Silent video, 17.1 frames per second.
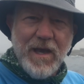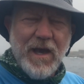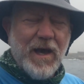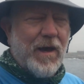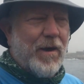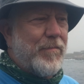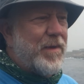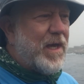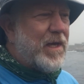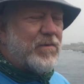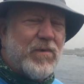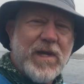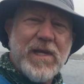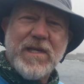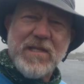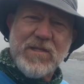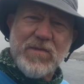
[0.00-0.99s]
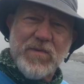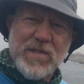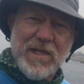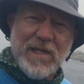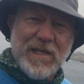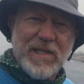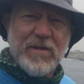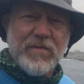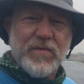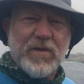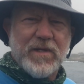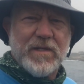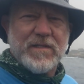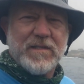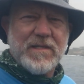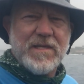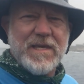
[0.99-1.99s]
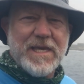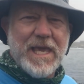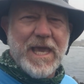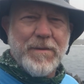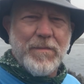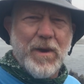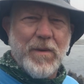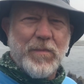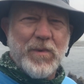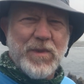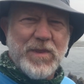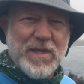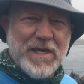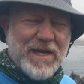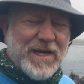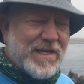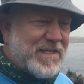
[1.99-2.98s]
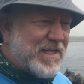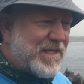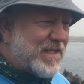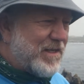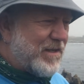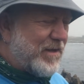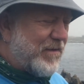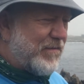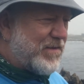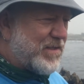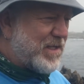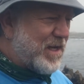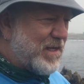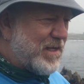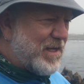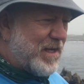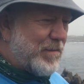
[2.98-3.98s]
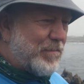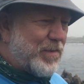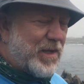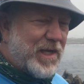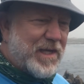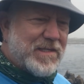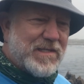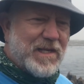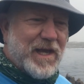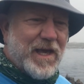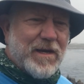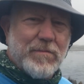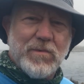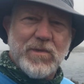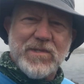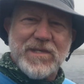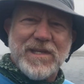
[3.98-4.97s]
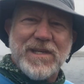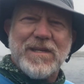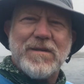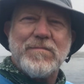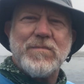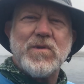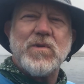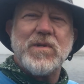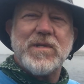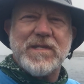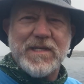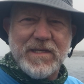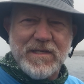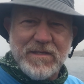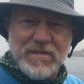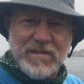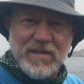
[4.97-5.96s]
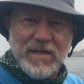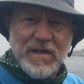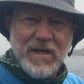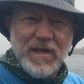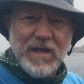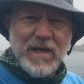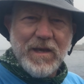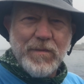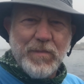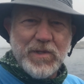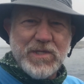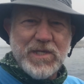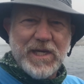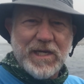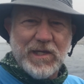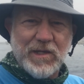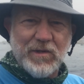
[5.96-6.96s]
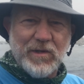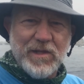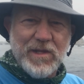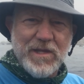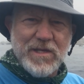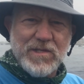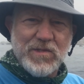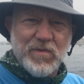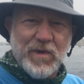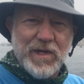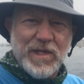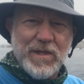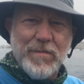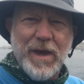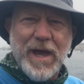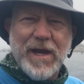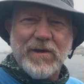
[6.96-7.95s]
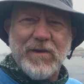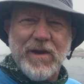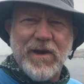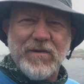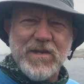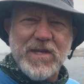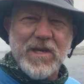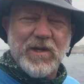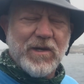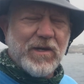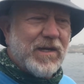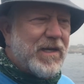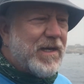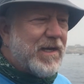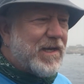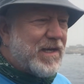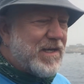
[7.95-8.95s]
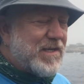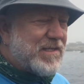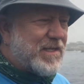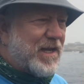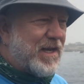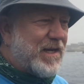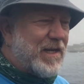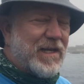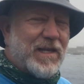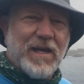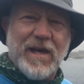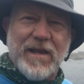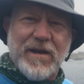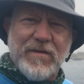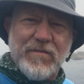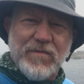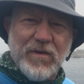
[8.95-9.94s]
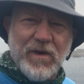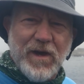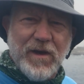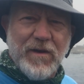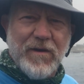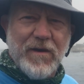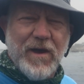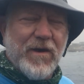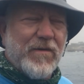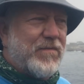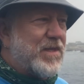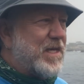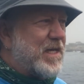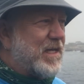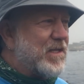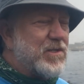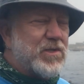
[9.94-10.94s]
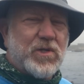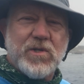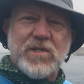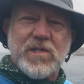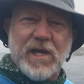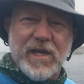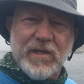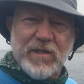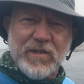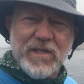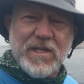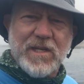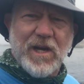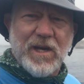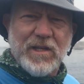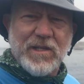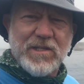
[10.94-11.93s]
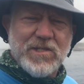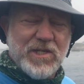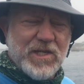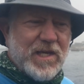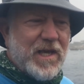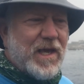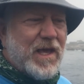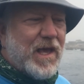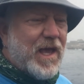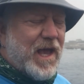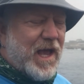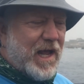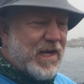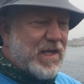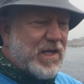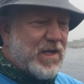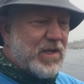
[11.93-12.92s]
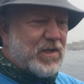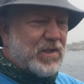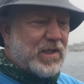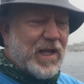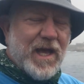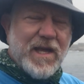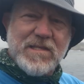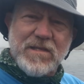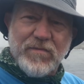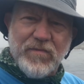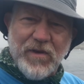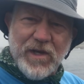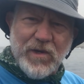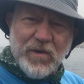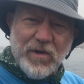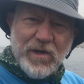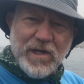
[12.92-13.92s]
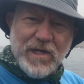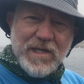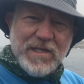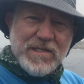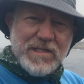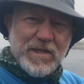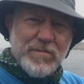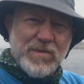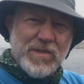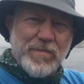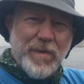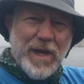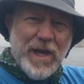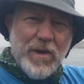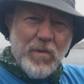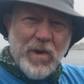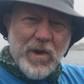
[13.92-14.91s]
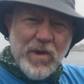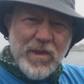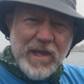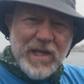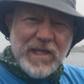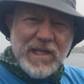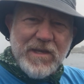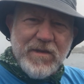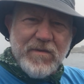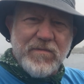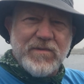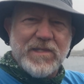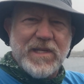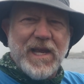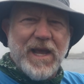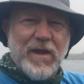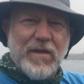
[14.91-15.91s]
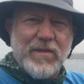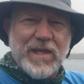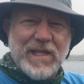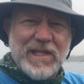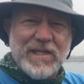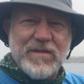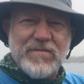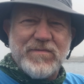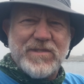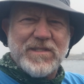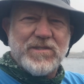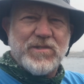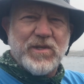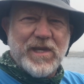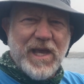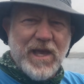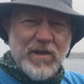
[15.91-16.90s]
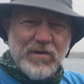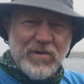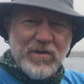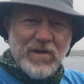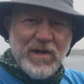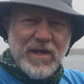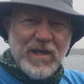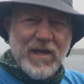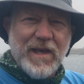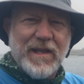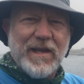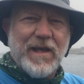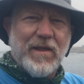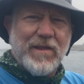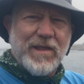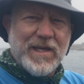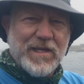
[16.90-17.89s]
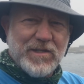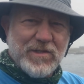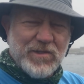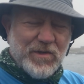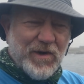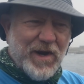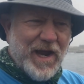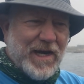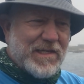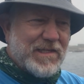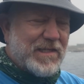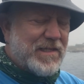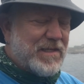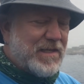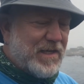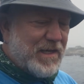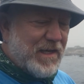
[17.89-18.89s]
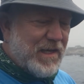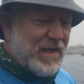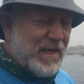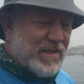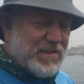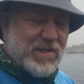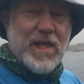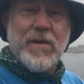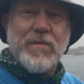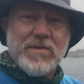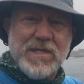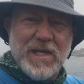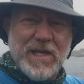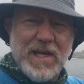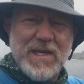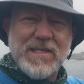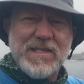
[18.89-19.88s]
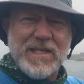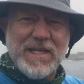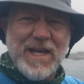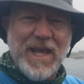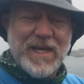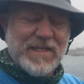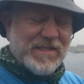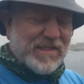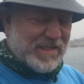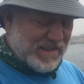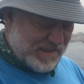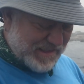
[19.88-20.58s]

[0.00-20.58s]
Ed Ricketts was a little different. He came up with the idea of studying plants and animals in communities, particularly this one in the background here. He studied a lot of the intertidal ecology, and he classified organisms by where they lived and how they lived together and how they interacted. And so that was a nice next